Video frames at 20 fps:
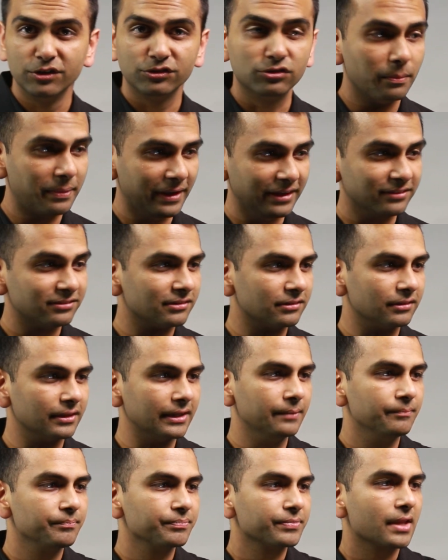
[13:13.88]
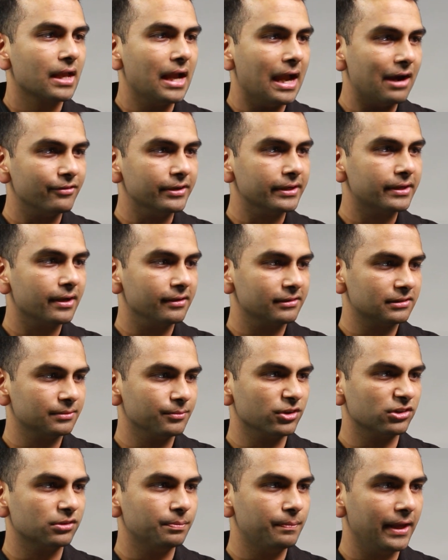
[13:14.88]
So basically, every
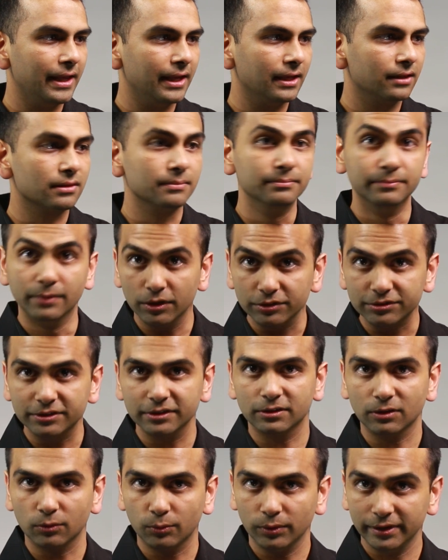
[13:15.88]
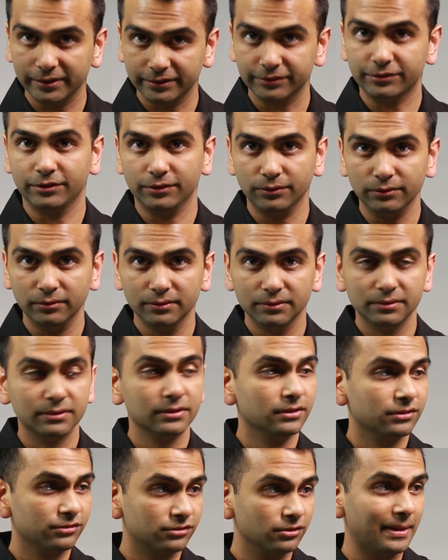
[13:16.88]
customer is paying the most that they're willing to.
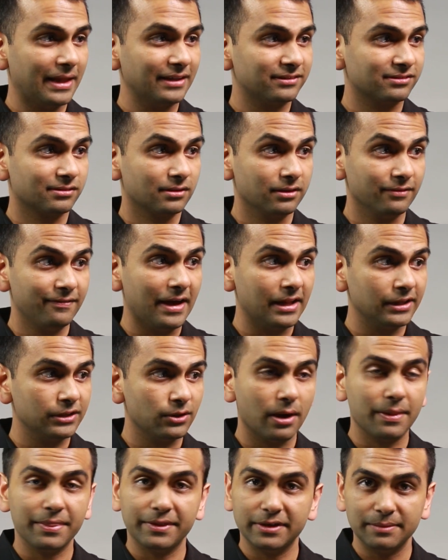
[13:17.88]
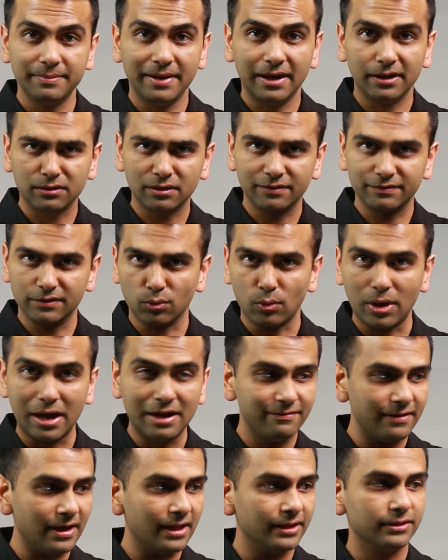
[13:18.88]
So that's the value on the demand curve, the
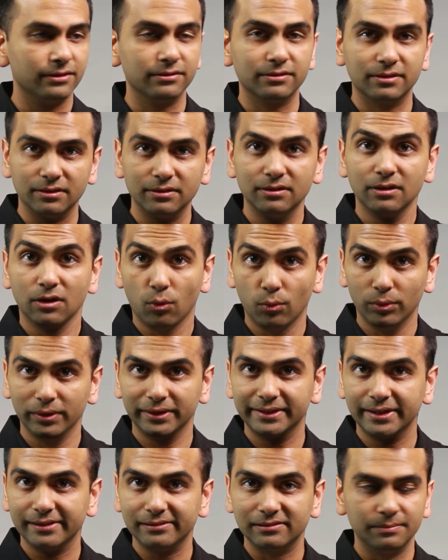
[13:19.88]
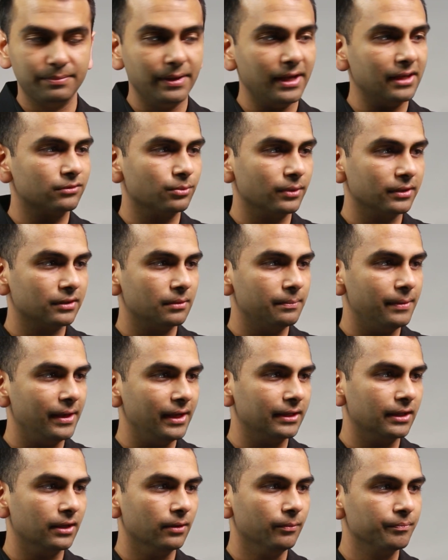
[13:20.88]
Y value, the willingness to pay is what they're
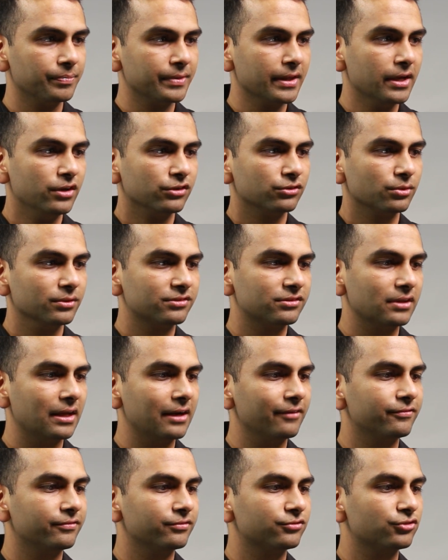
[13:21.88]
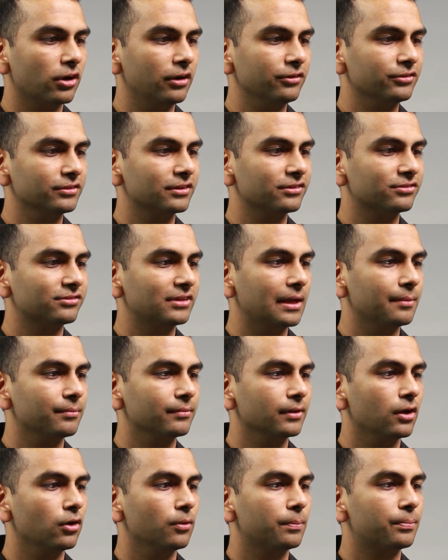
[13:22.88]
paying you. So instead of charging the same
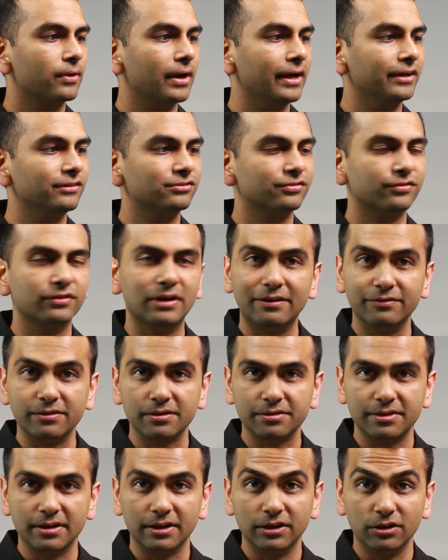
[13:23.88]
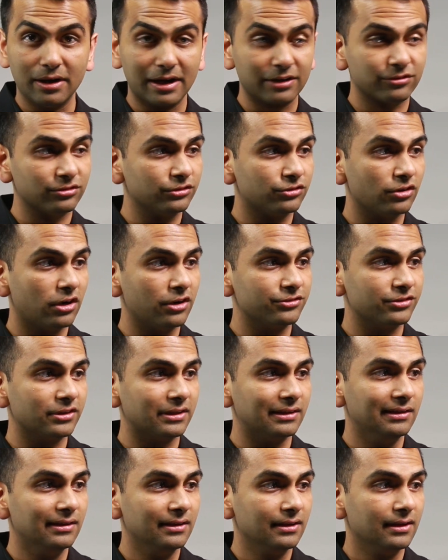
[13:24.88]
low price for everything, you're actually
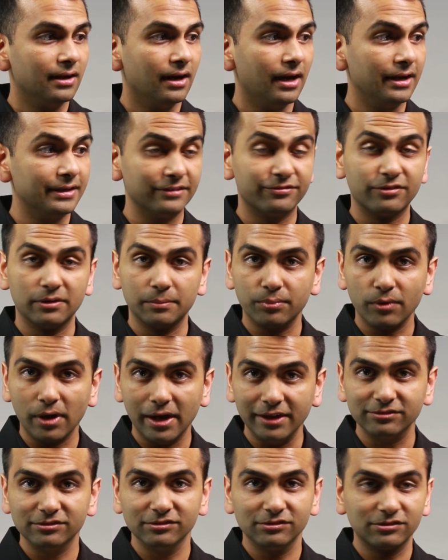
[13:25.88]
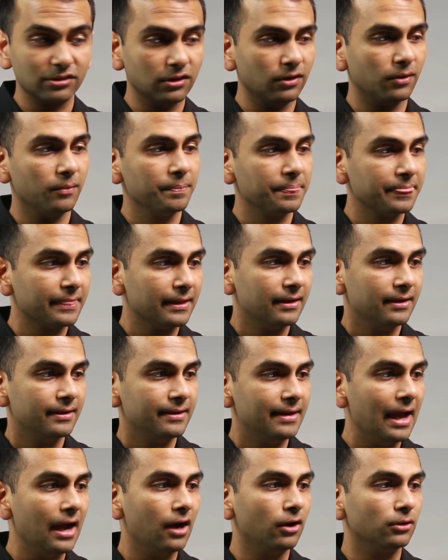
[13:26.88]
charging a different price. And so
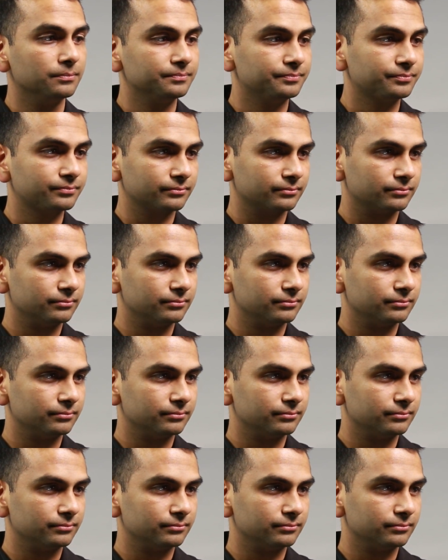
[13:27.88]
now